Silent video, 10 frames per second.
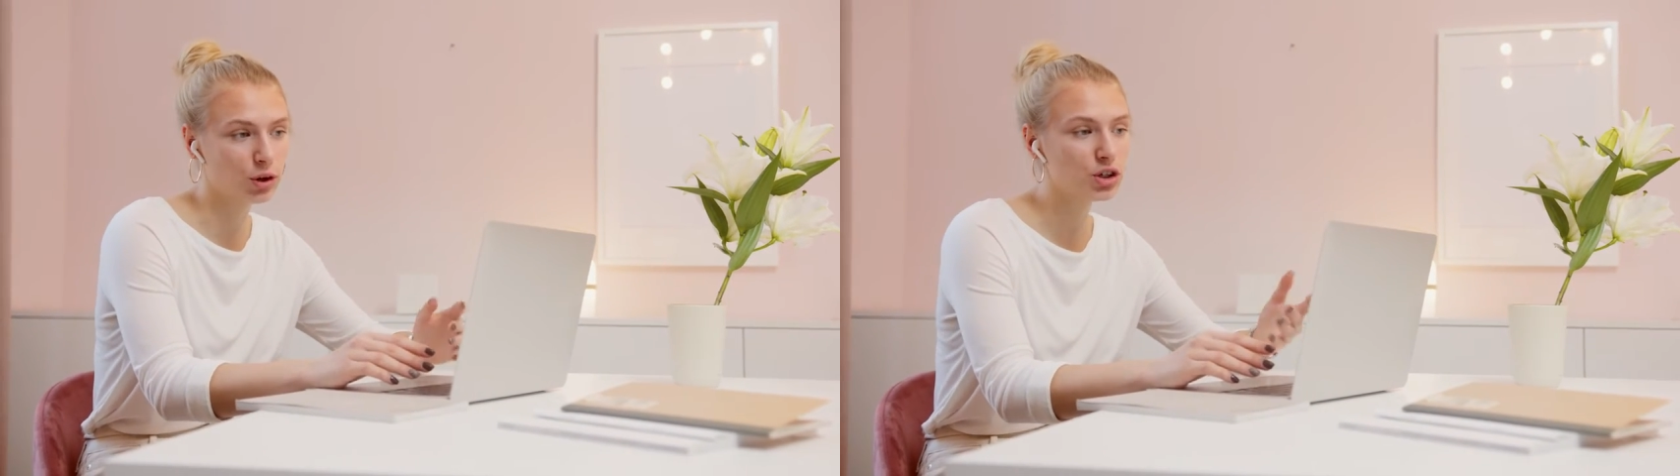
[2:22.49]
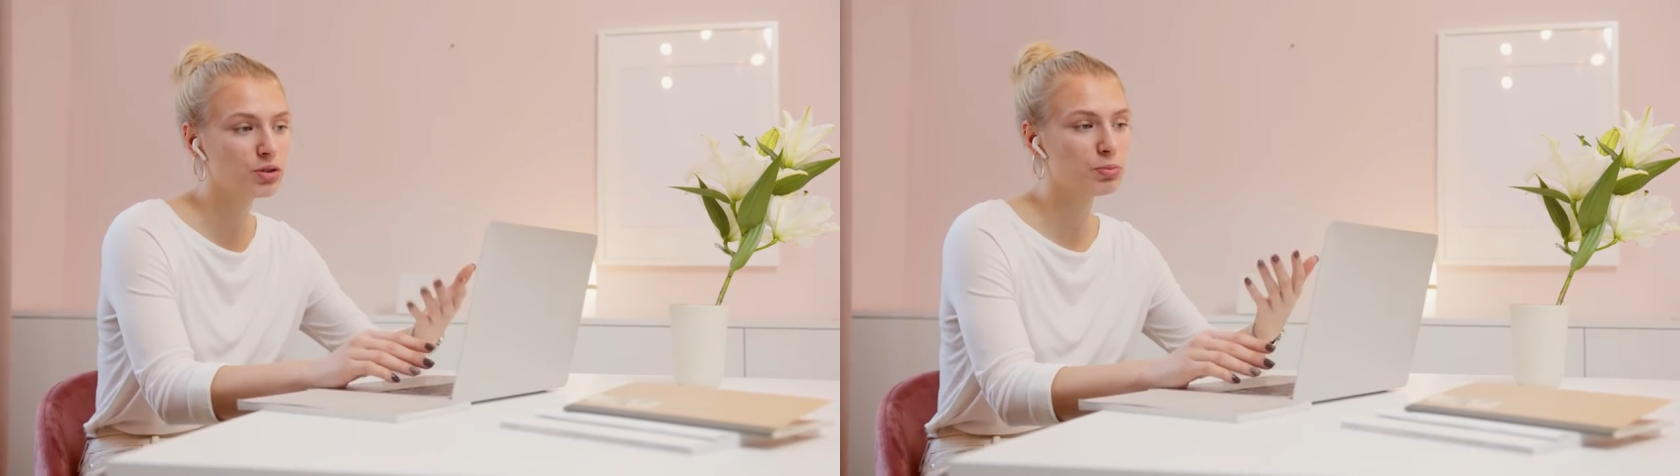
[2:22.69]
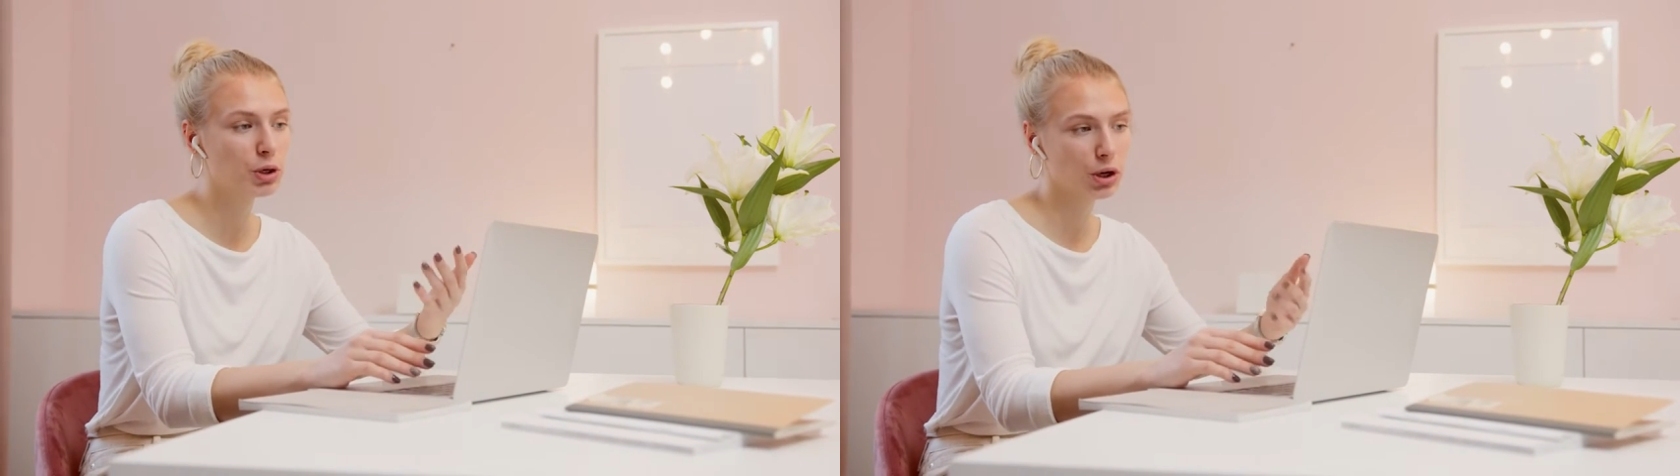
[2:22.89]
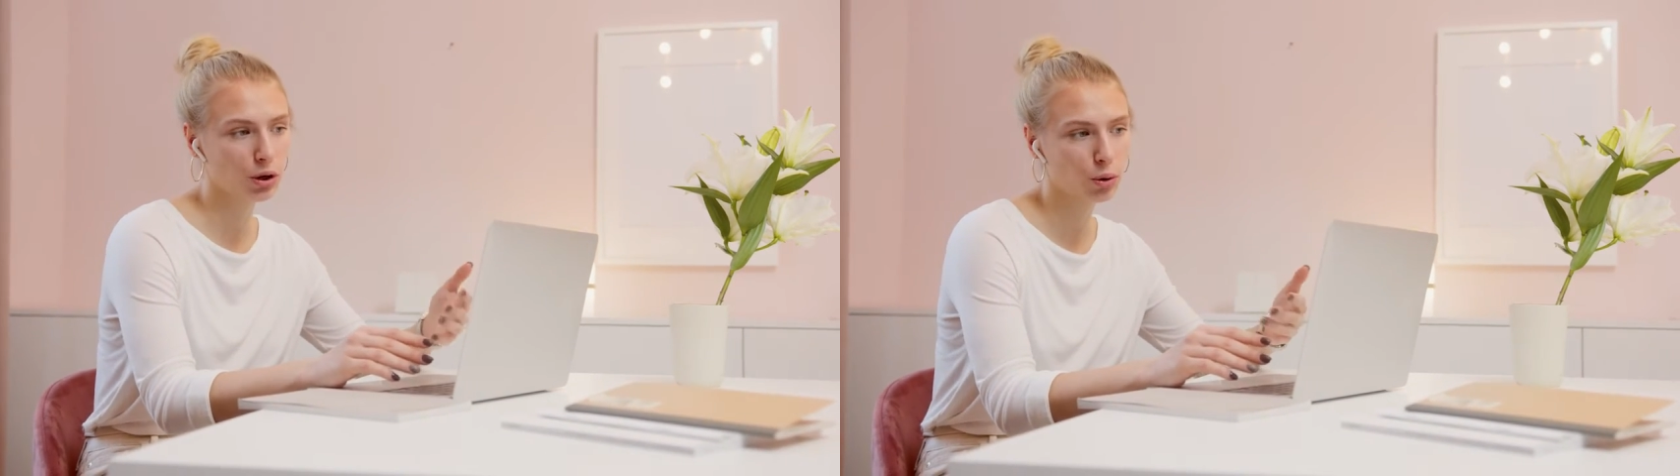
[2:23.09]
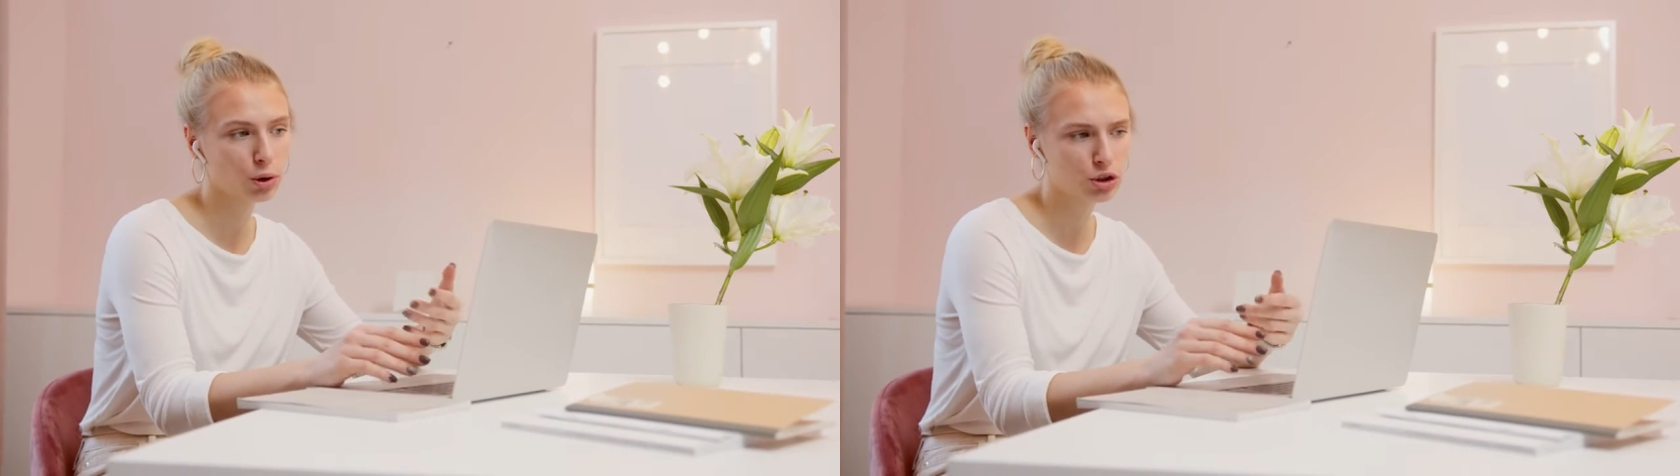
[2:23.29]
we
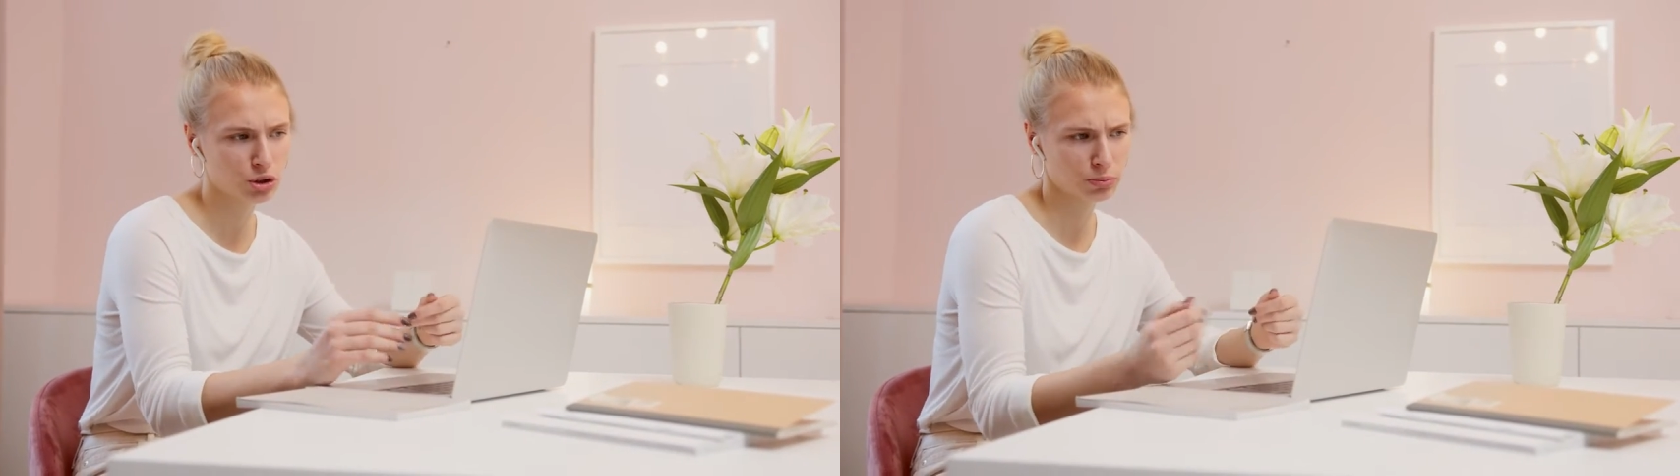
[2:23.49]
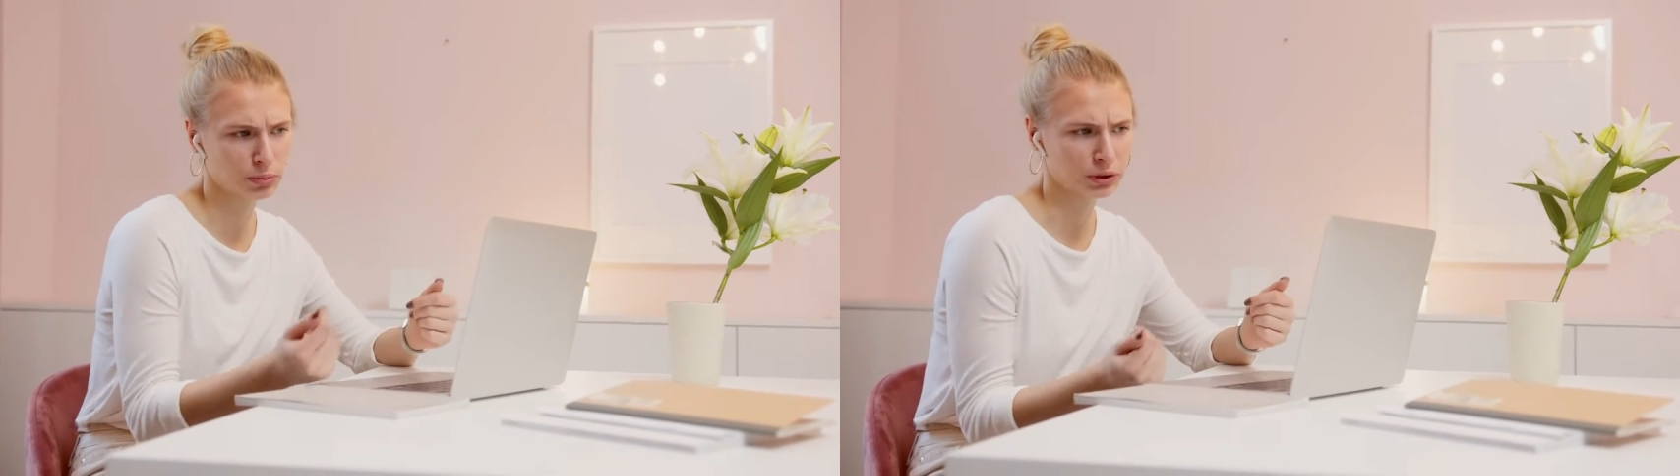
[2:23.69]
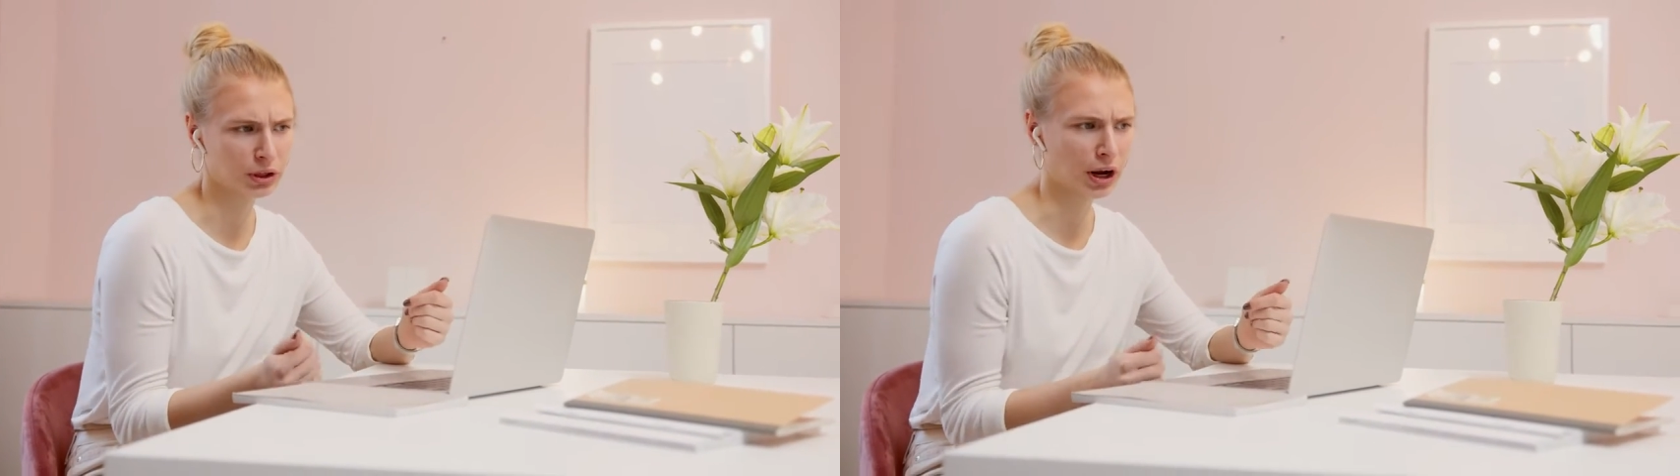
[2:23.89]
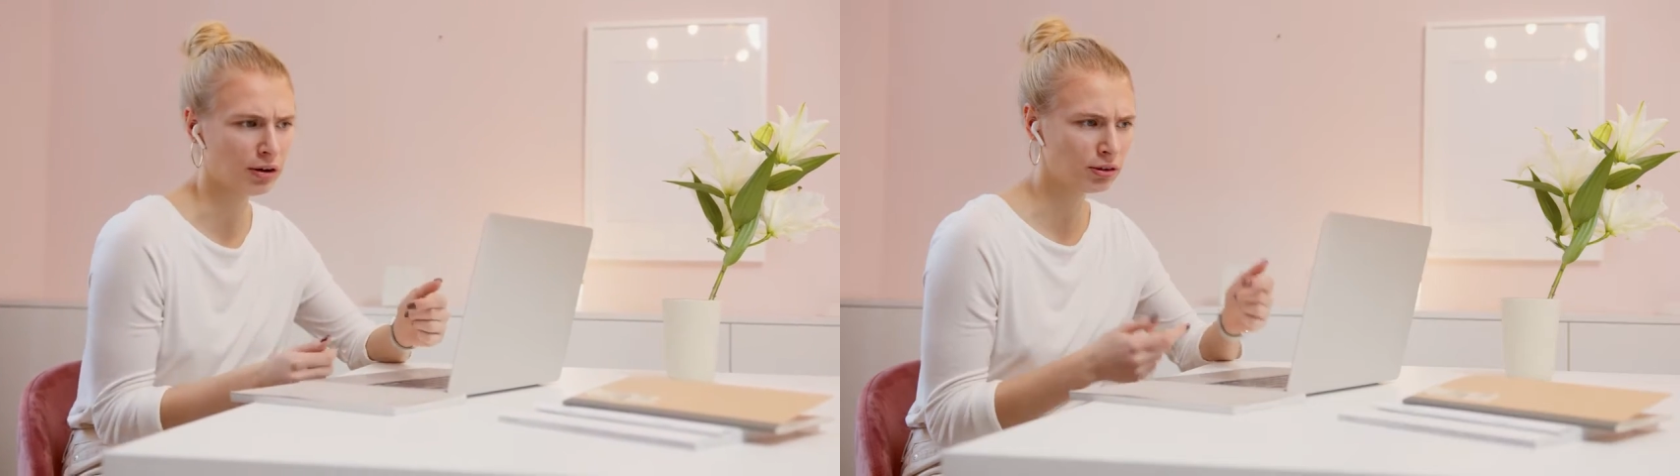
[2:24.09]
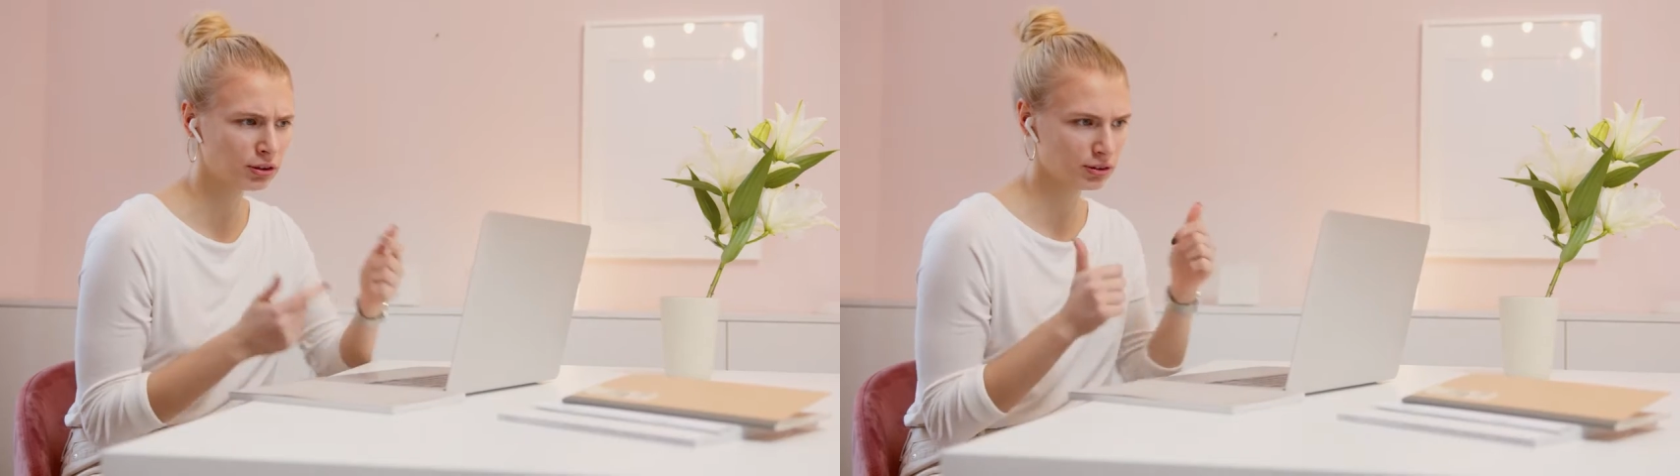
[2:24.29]
uploaded the raw